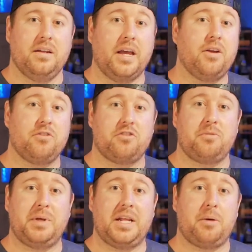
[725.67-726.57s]
Now here in just
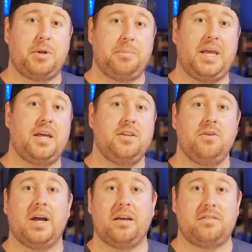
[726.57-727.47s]
a minute, I'm going to be heading
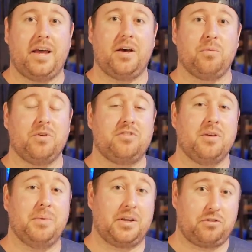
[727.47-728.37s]
you guys out with
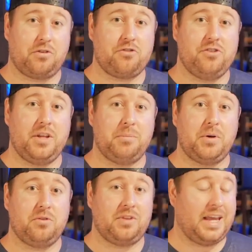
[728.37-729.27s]
some excursion
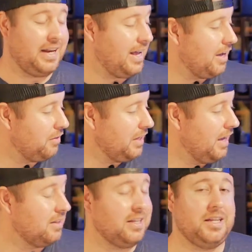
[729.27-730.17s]
demos and how the
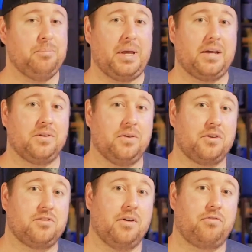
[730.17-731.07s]
LED panel
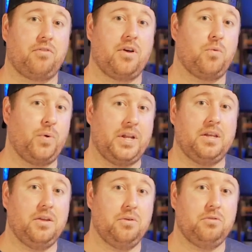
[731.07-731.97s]
looks up front when
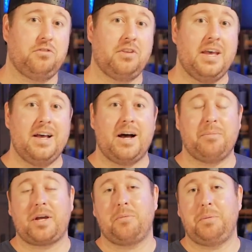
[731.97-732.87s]
in use.
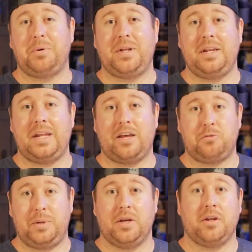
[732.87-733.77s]
I'm not going to be putting
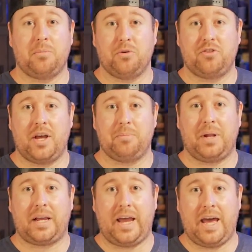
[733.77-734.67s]
SPL numbers up
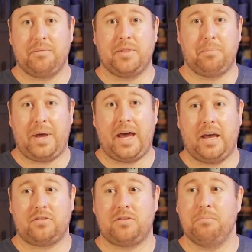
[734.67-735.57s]
like I have in the
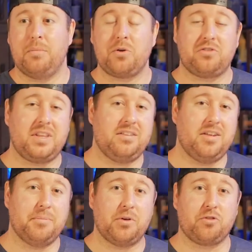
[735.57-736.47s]
past. Most of these
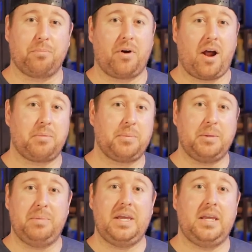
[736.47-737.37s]
demos are
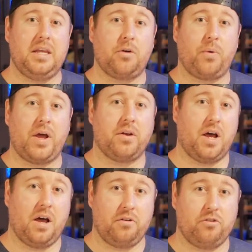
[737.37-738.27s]
probably peaking around
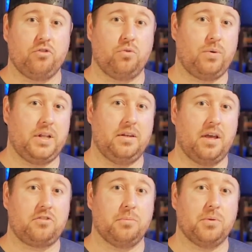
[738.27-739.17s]
120
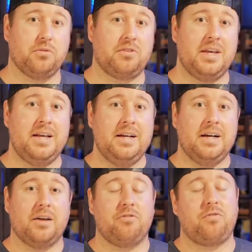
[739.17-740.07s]
decibels.
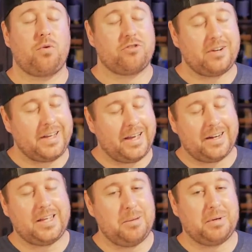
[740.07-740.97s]
Unfortunately, I
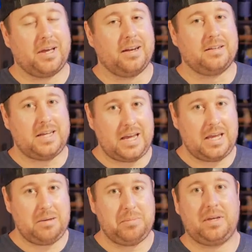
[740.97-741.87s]
had to keep it kind of
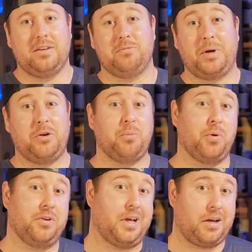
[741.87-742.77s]
tame because my
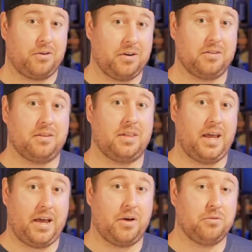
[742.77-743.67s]
newborn daughter is in the
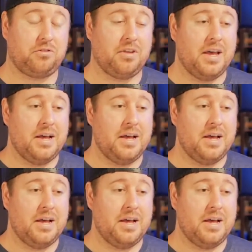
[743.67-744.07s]
house.